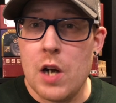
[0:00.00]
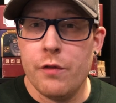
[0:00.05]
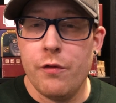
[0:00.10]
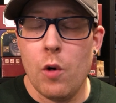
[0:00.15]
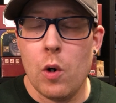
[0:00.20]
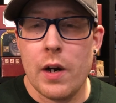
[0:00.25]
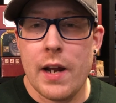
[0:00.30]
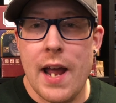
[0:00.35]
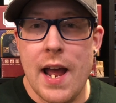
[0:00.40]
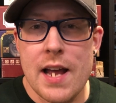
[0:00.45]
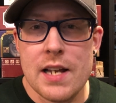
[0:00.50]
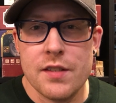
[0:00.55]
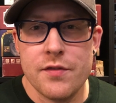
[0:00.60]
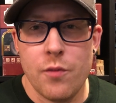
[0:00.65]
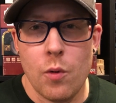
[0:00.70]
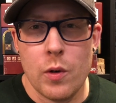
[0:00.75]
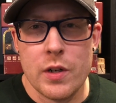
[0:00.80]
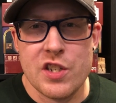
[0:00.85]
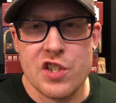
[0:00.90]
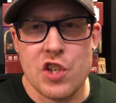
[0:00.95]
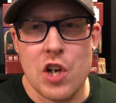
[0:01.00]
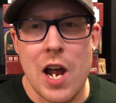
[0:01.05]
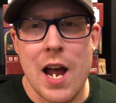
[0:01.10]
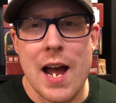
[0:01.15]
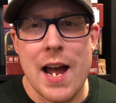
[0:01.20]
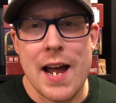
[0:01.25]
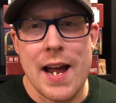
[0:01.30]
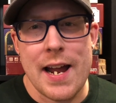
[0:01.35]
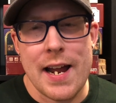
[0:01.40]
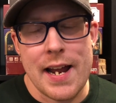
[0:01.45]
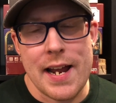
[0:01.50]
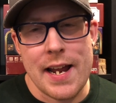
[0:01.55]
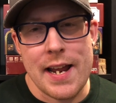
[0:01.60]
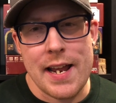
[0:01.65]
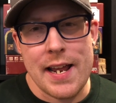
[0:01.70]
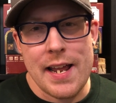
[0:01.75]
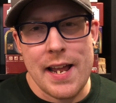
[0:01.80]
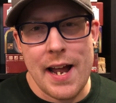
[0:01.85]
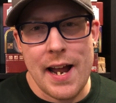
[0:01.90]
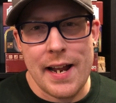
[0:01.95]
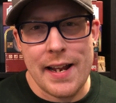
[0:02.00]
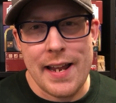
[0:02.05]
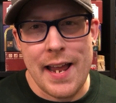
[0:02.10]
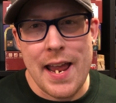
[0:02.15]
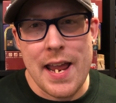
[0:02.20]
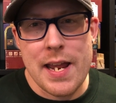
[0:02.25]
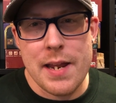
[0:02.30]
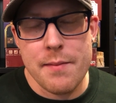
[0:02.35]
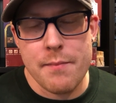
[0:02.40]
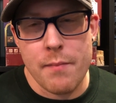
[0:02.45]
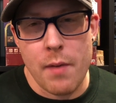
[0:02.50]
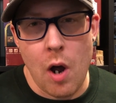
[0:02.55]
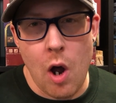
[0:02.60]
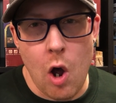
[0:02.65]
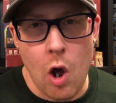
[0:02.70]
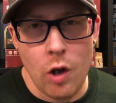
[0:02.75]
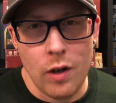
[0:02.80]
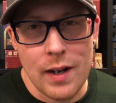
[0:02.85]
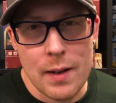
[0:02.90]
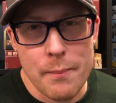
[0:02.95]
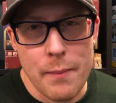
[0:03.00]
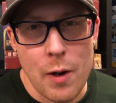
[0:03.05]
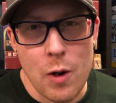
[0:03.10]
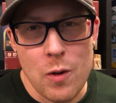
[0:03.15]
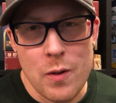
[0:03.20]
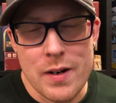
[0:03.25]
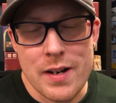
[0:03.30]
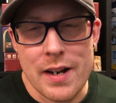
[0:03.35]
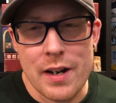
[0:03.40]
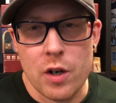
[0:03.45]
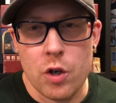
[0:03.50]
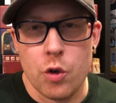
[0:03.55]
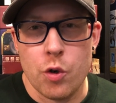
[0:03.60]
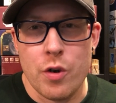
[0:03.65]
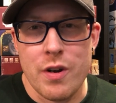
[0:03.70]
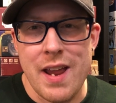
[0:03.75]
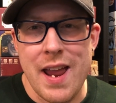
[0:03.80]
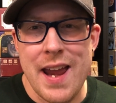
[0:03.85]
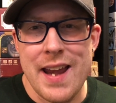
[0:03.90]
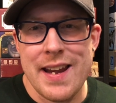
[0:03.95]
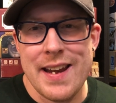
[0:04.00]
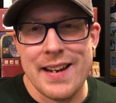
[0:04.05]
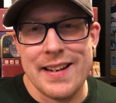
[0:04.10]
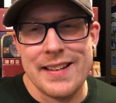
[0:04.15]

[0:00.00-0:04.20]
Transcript: forecast for Chai, a game all about creating